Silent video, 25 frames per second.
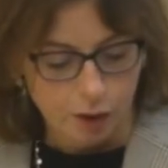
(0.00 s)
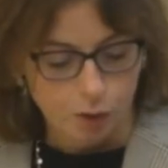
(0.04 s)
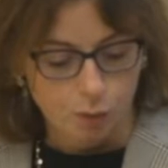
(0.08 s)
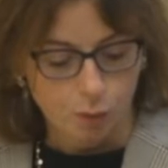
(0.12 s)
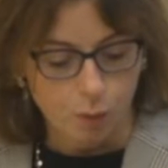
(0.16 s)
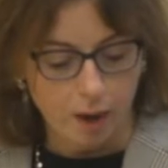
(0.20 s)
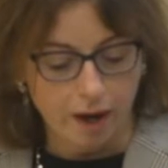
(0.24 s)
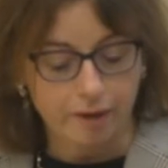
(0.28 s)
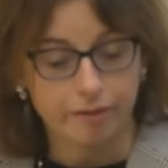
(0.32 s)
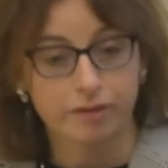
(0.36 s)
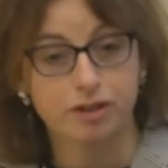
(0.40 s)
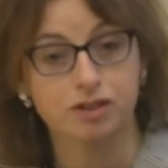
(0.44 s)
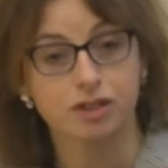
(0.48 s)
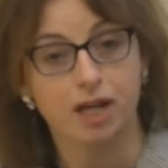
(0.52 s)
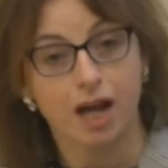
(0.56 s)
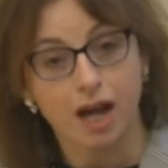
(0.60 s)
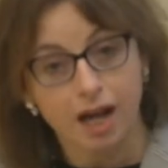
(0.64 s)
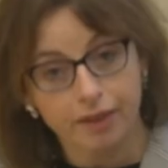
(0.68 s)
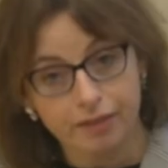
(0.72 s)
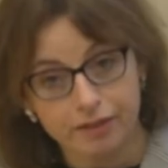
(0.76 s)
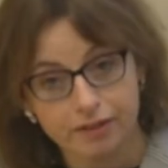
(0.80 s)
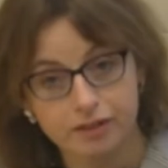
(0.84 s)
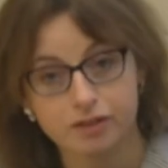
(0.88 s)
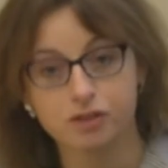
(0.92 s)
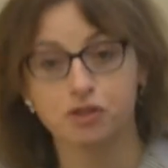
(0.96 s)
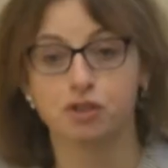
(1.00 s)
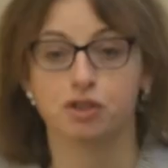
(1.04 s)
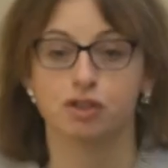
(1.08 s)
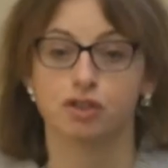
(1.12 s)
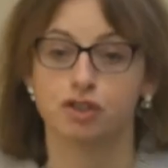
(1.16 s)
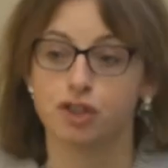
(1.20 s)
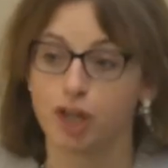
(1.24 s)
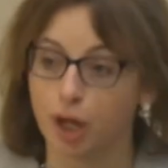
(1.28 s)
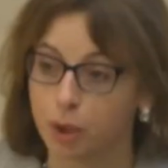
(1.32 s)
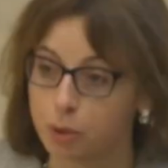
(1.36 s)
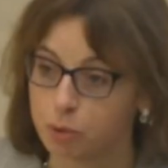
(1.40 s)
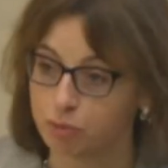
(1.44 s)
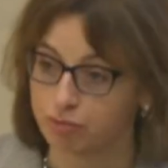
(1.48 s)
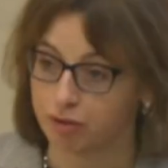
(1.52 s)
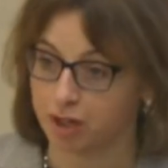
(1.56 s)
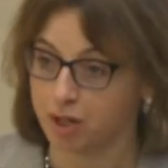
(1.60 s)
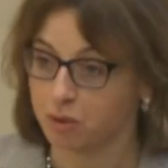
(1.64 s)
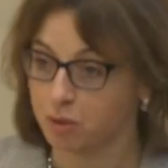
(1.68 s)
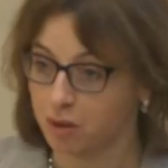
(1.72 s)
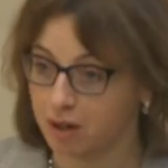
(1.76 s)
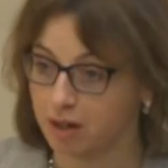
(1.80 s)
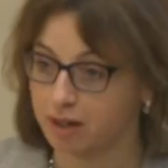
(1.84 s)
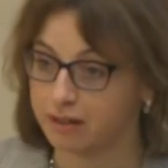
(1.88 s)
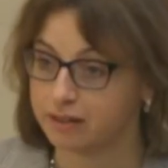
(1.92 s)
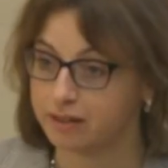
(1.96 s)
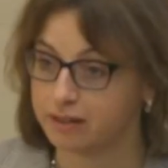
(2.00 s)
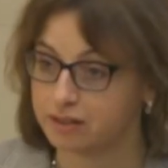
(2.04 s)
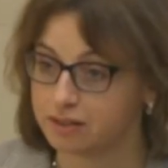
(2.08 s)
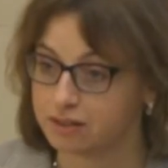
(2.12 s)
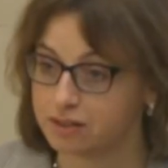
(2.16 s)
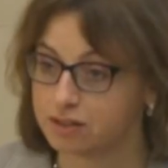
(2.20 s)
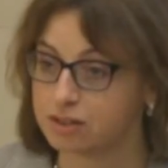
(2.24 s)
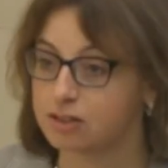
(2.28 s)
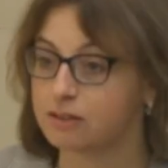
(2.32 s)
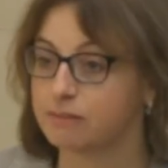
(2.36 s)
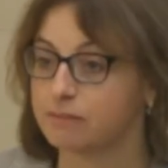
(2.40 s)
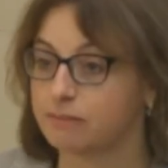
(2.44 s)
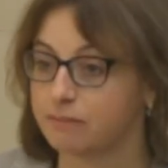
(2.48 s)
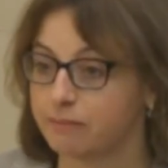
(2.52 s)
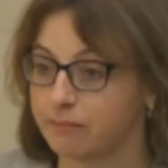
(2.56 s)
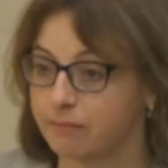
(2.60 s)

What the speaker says: whereas others don't require this.